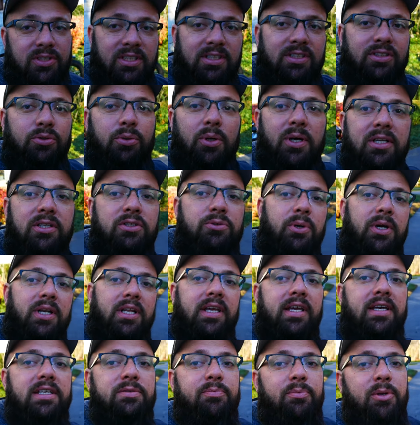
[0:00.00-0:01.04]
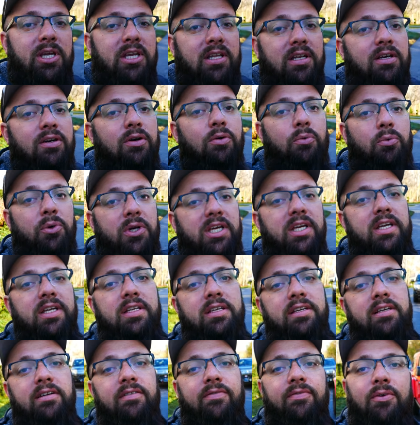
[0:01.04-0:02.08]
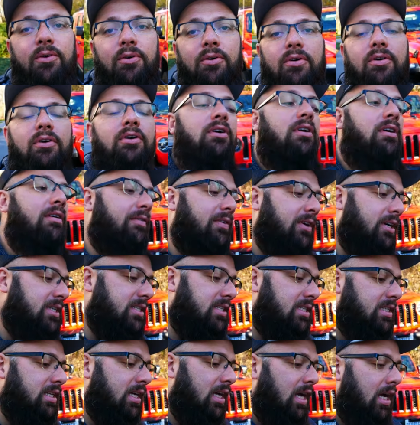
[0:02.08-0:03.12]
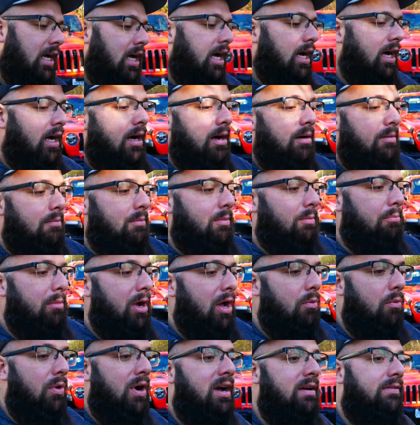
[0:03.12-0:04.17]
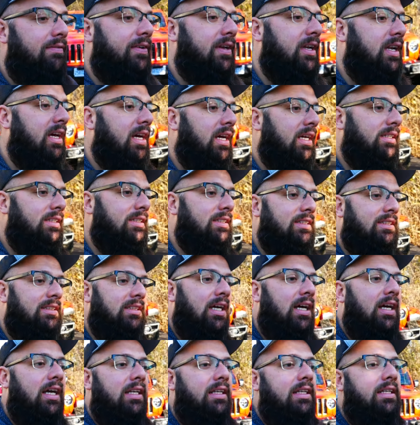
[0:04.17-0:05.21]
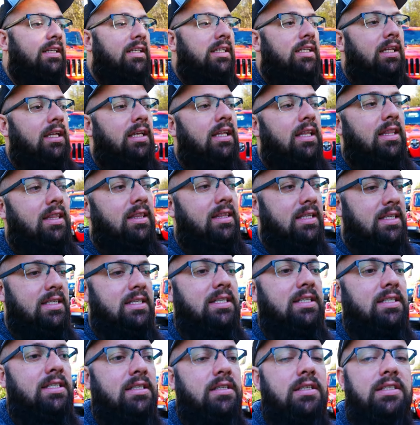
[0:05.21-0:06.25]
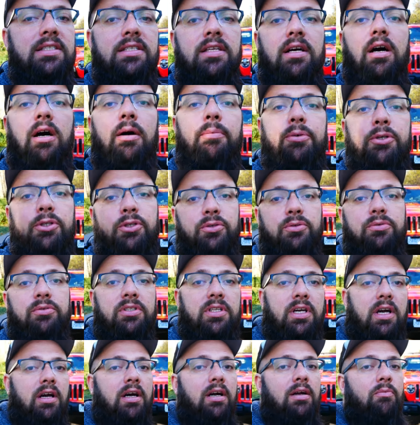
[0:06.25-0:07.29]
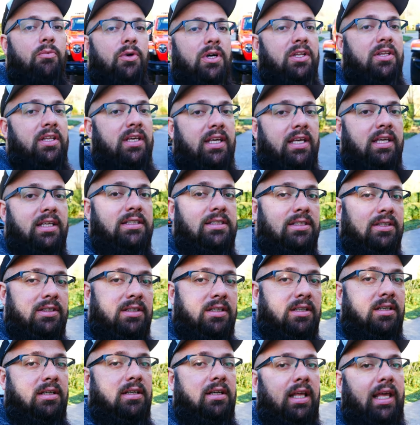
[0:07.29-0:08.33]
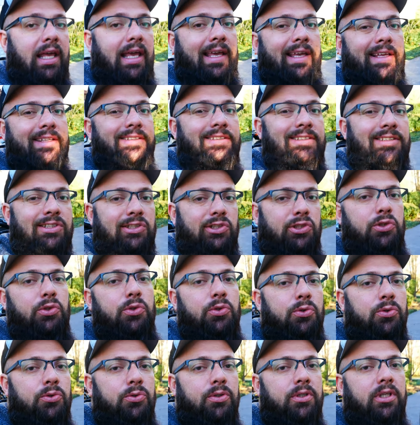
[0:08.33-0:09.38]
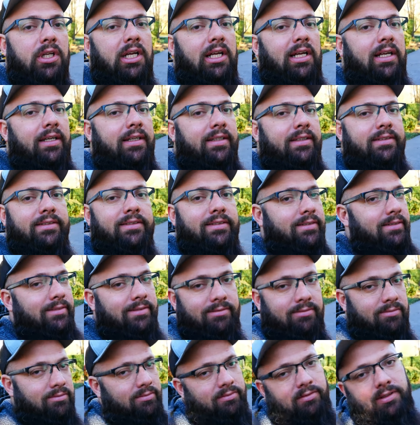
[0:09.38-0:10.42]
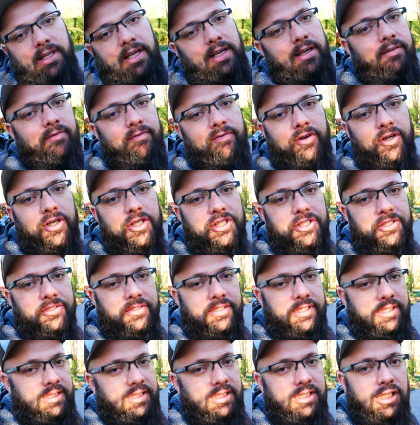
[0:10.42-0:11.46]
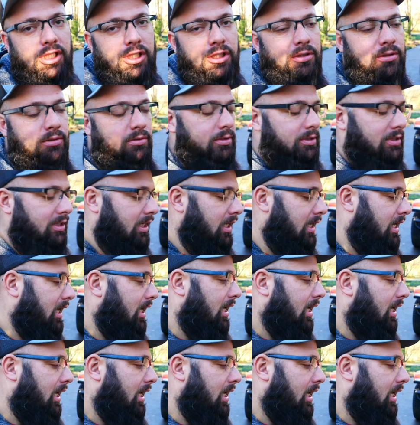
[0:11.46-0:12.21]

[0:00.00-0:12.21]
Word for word: since 2020 has been a weird year for all of us, um, my wife and I decided this is the opportune time while the kids are young and school is like virtual and closed